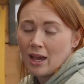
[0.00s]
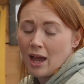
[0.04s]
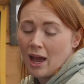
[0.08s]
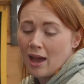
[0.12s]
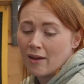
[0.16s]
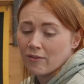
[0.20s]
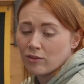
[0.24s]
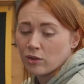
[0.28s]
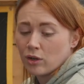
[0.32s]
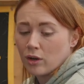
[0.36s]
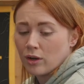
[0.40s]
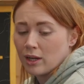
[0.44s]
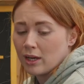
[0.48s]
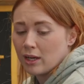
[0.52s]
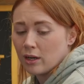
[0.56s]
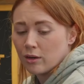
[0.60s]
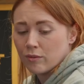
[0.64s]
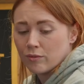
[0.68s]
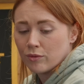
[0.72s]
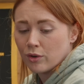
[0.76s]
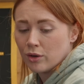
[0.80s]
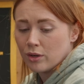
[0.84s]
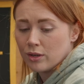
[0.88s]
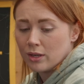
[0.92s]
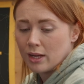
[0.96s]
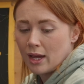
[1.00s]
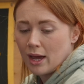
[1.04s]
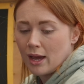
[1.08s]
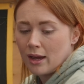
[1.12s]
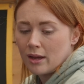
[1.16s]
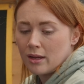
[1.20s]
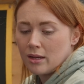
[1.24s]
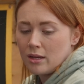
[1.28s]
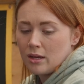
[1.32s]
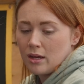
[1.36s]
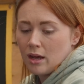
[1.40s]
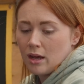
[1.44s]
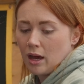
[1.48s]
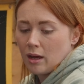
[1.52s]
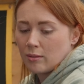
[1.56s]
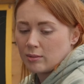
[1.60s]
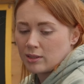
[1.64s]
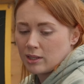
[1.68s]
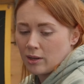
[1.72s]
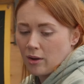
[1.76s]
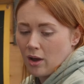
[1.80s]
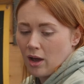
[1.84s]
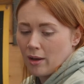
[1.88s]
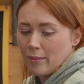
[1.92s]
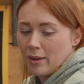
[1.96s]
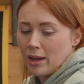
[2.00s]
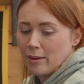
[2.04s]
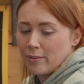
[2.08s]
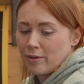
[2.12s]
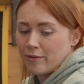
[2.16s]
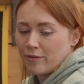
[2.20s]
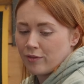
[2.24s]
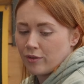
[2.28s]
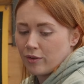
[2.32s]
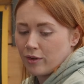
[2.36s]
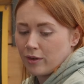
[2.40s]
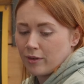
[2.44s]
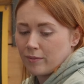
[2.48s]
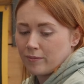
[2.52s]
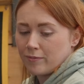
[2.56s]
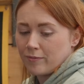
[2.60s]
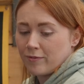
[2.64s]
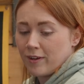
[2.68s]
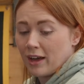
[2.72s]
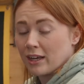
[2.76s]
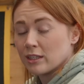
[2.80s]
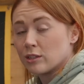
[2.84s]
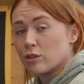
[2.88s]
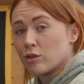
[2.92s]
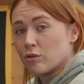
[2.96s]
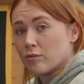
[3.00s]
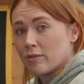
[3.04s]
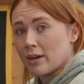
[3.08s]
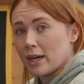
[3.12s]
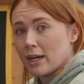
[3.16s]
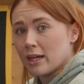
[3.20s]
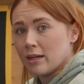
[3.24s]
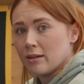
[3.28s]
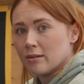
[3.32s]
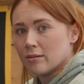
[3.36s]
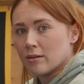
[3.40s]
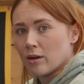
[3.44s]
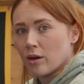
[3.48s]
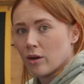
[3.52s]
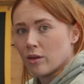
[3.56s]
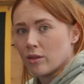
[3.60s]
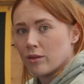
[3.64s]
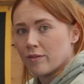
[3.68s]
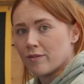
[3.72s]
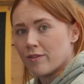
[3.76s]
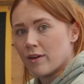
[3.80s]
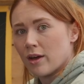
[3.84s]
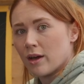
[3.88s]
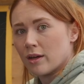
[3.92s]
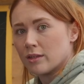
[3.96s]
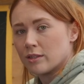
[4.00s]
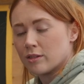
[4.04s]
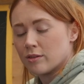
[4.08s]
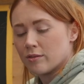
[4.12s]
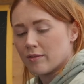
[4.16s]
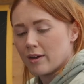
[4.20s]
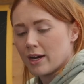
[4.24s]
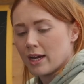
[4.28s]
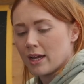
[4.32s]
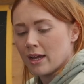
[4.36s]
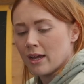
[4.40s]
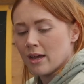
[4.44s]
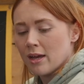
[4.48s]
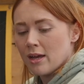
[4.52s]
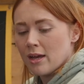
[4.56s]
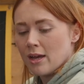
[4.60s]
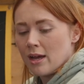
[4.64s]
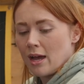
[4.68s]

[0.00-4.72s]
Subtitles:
I haven't got it in a run yet, so I'm aiming for a fast 3 on the first 3,